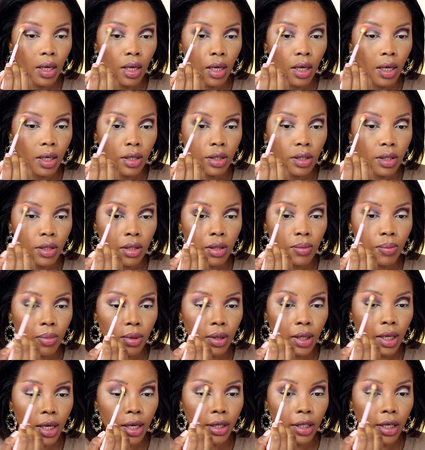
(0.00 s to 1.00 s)
and just
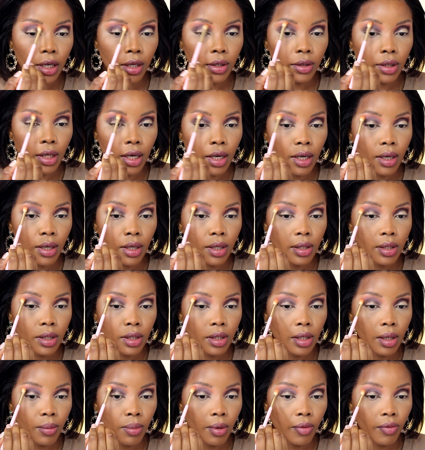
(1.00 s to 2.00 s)
blend out that
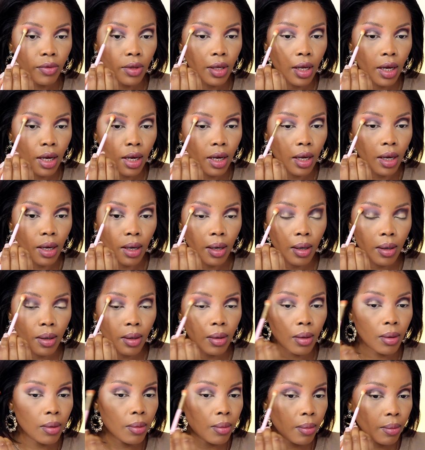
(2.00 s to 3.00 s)
tip of that
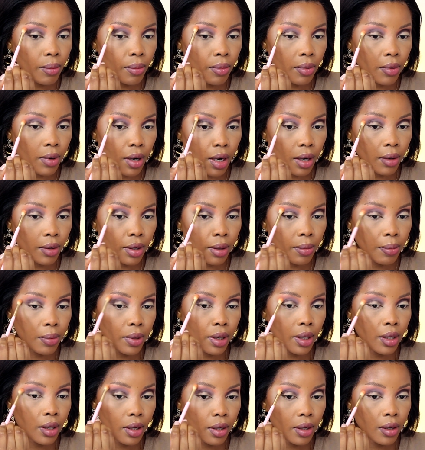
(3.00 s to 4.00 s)
brown a
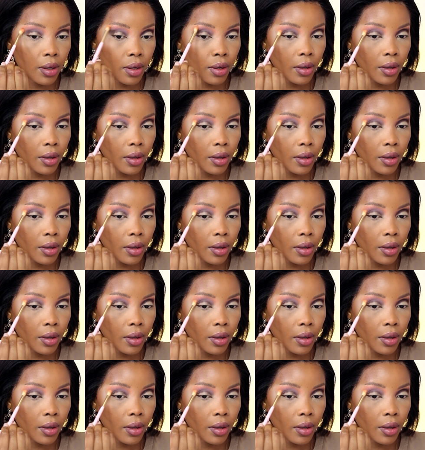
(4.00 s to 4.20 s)
bit.